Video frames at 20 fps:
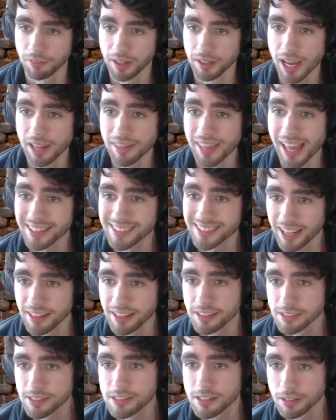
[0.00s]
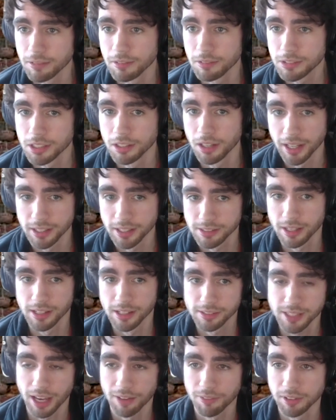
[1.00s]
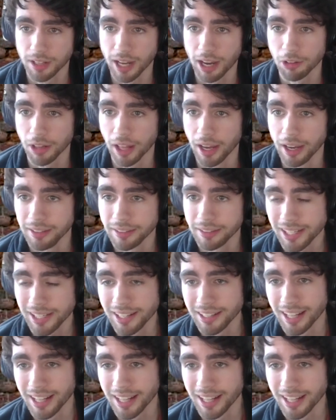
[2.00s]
and that tends to as Kevin outlined,